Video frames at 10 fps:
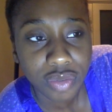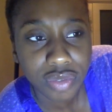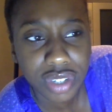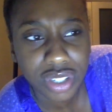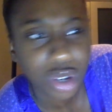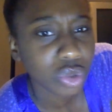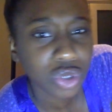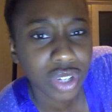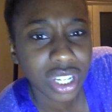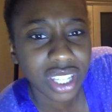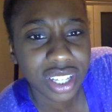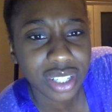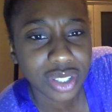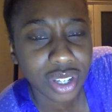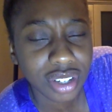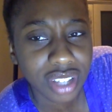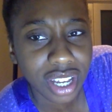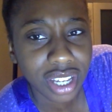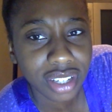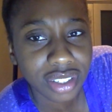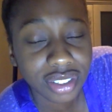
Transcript: results or anything. So I was like,